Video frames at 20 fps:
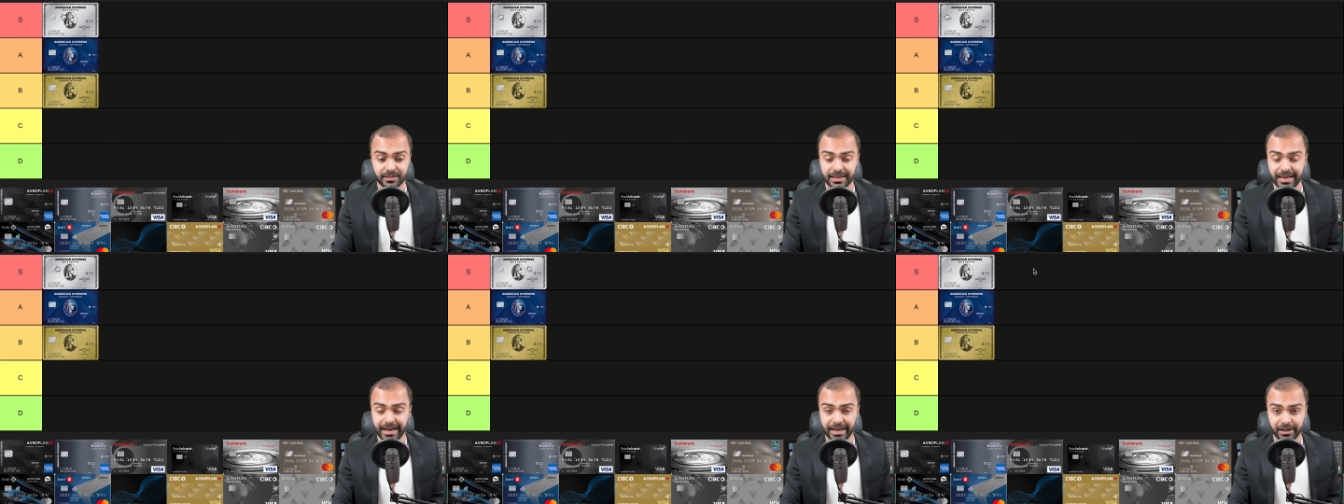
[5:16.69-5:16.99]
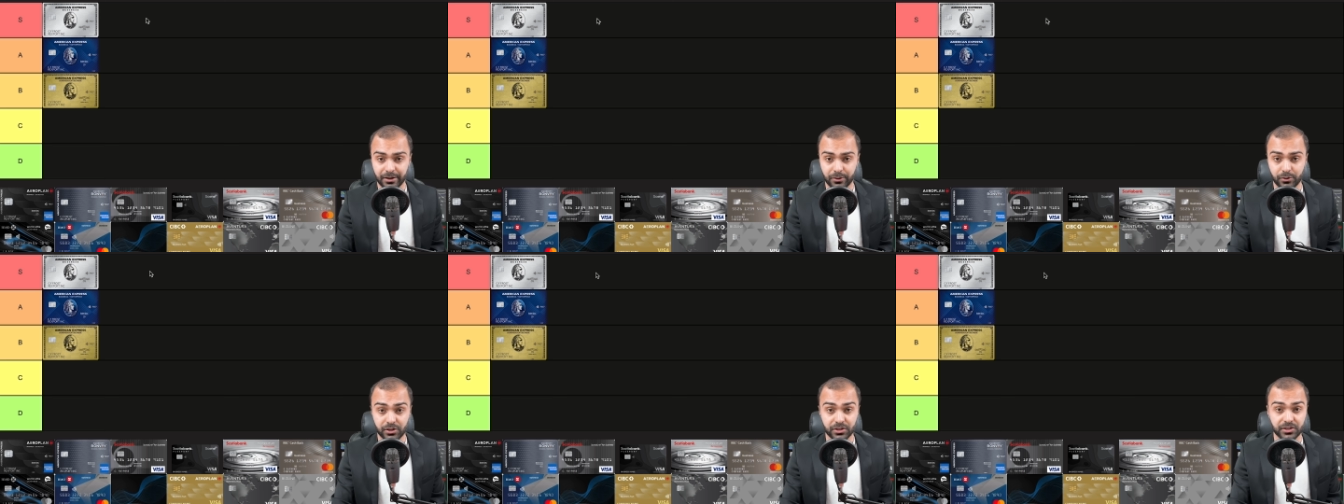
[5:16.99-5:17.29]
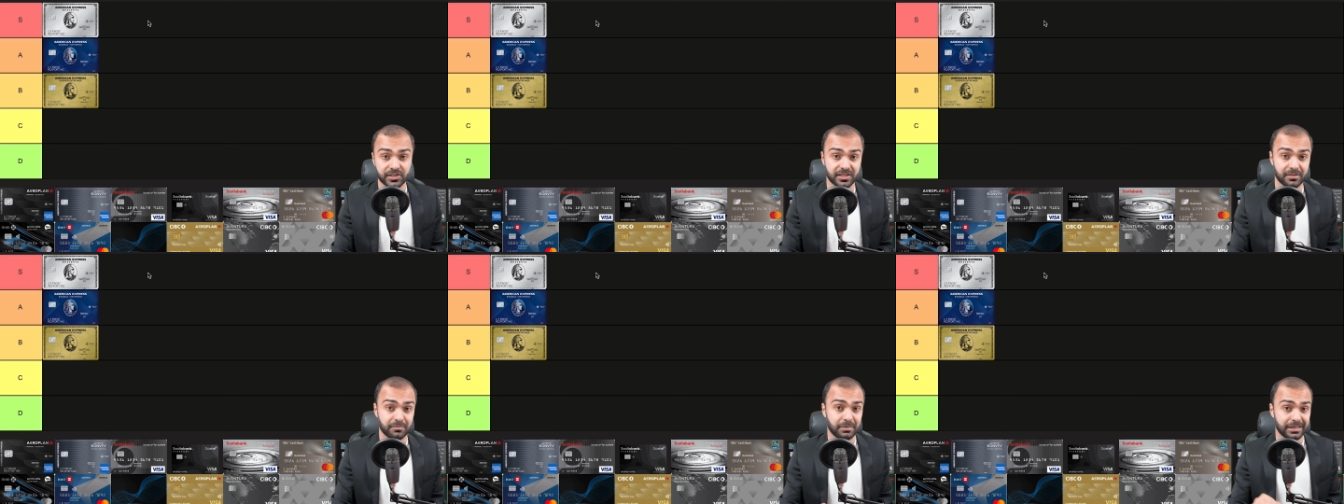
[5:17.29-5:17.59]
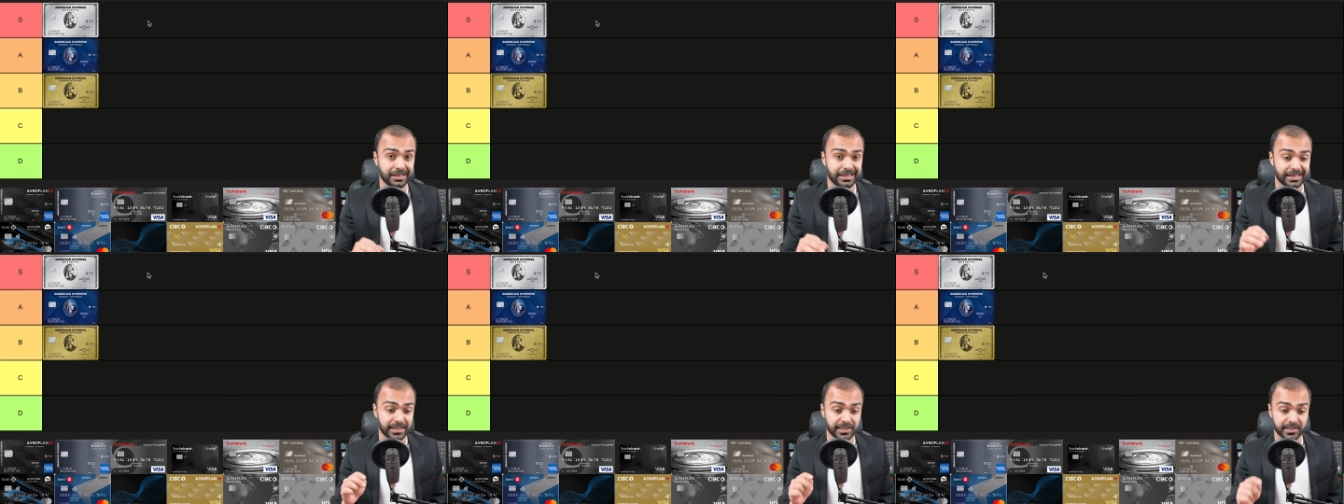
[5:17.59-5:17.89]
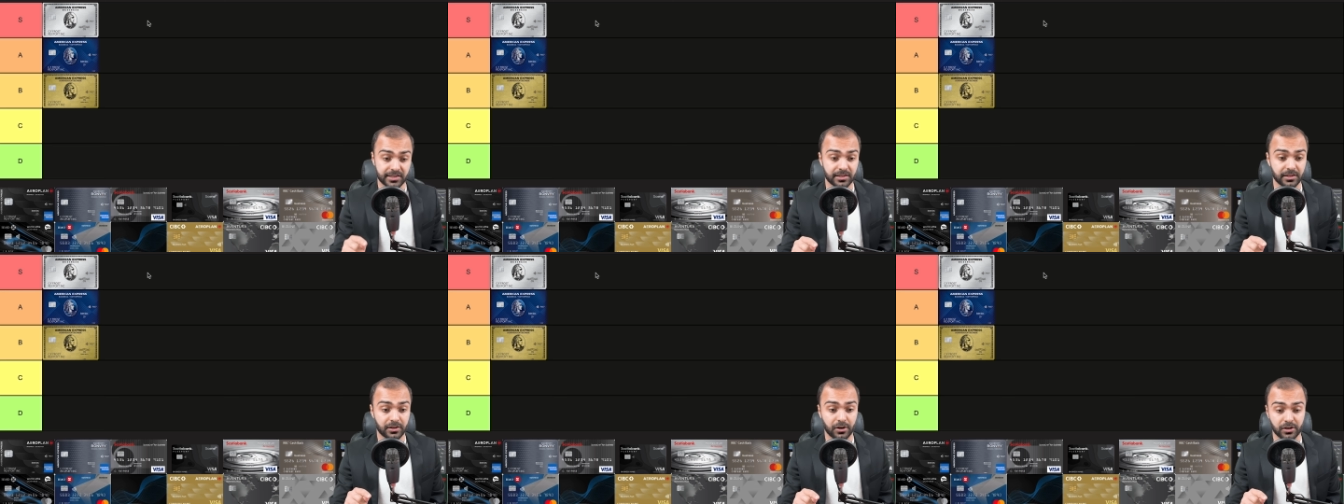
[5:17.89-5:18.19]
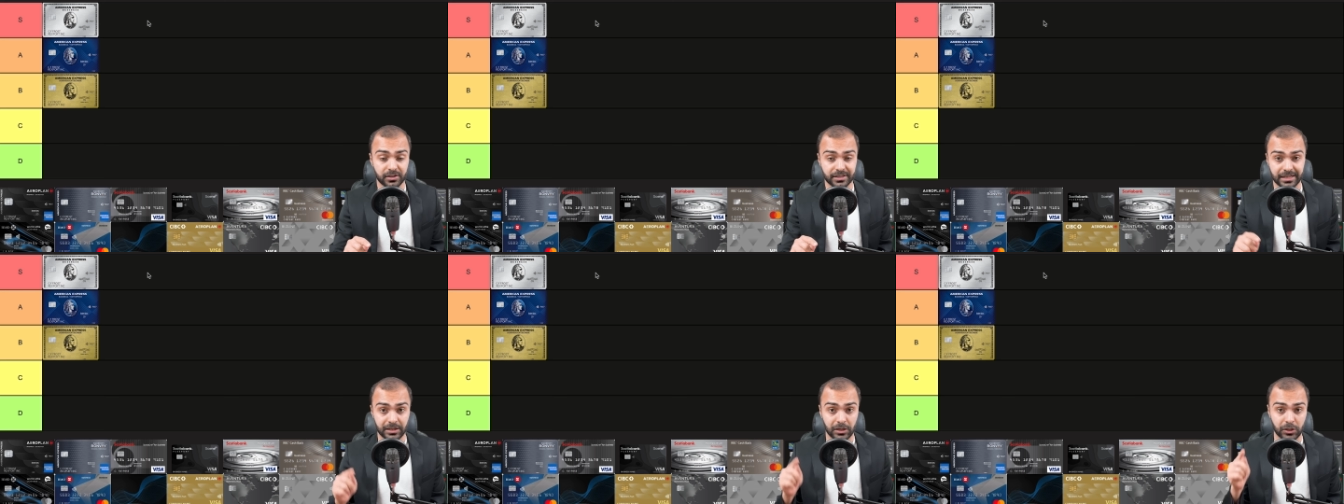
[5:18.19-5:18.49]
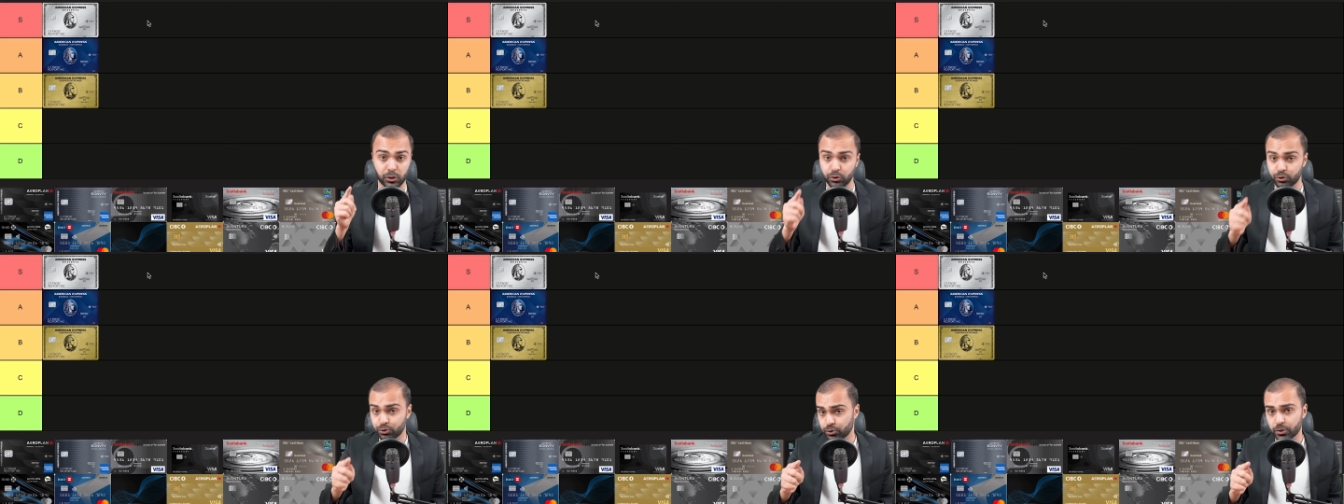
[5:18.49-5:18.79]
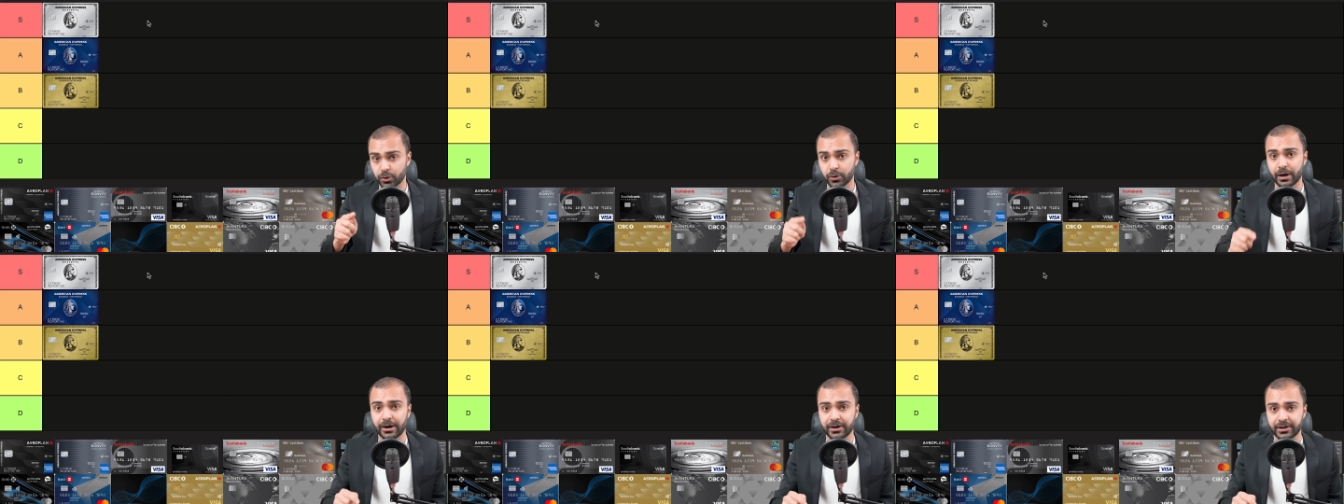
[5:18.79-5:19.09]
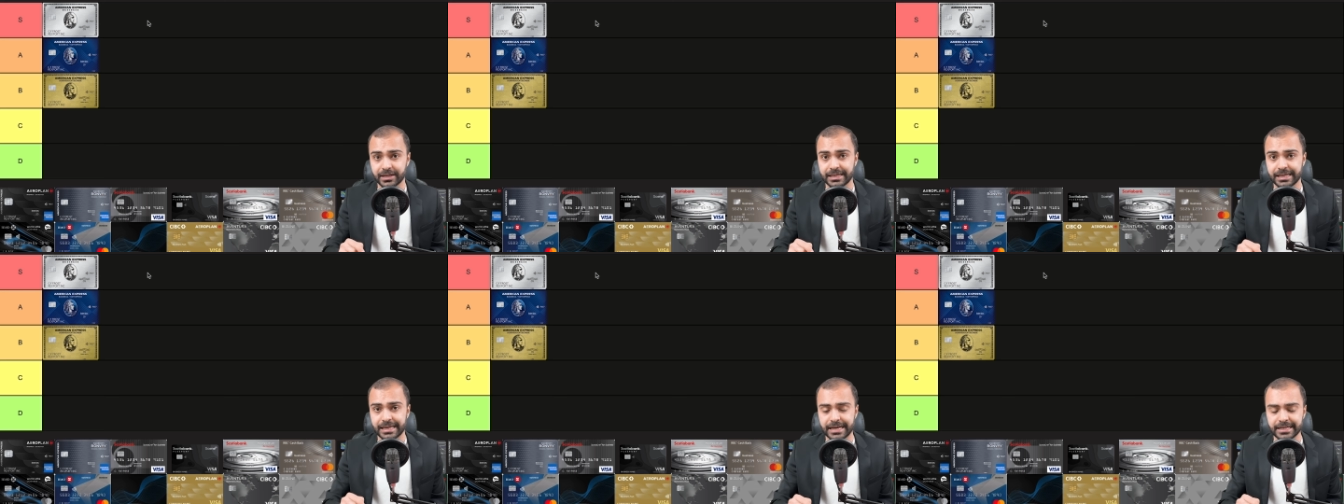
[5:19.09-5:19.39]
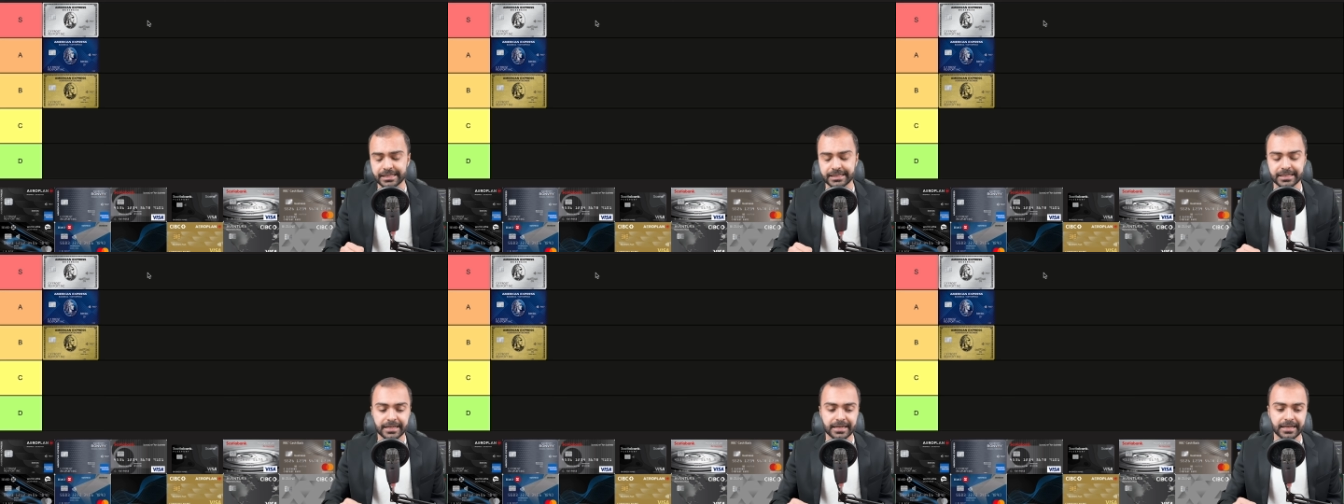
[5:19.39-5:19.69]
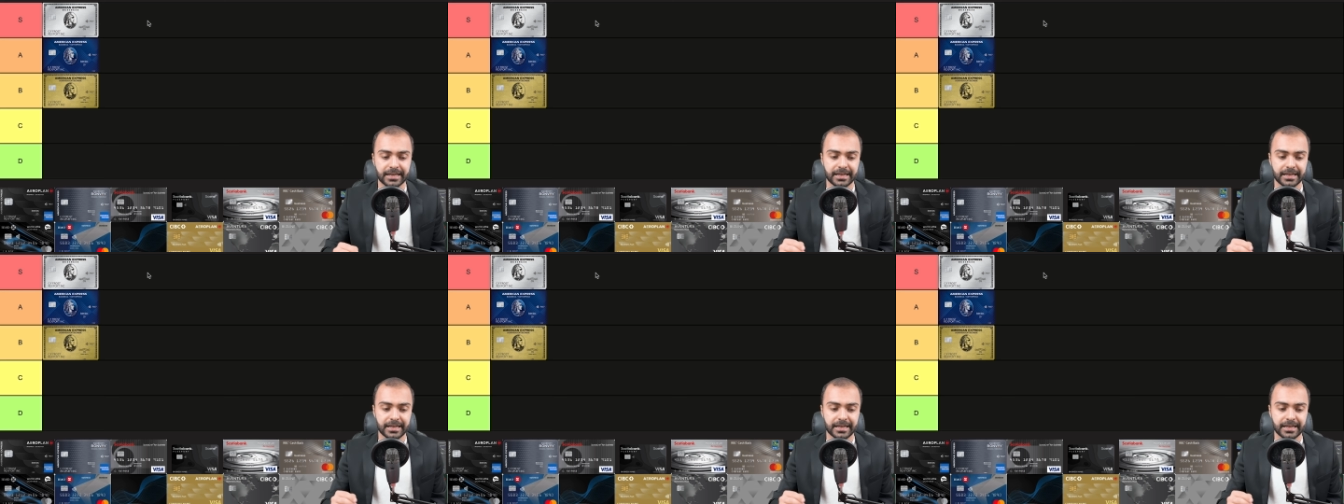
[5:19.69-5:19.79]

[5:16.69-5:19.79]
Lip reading: category doesn't mean that this is a card that you should go out and get.